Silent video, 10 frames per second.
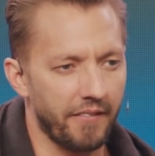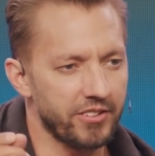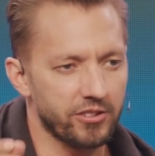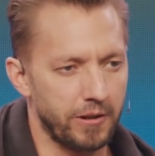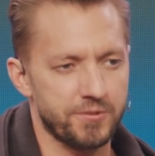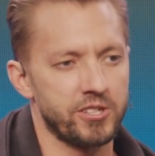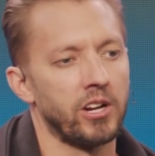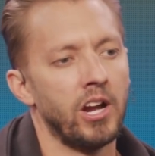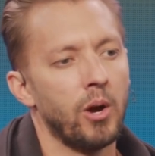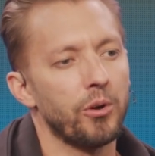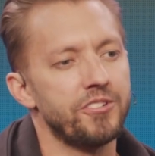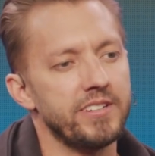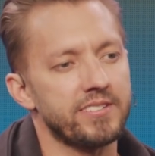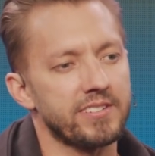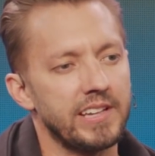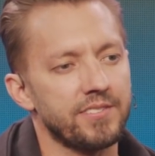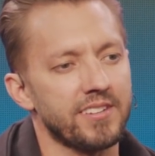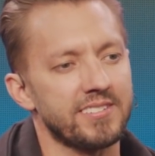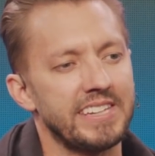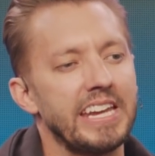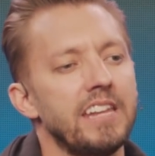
of the scripture where Jesus gives us an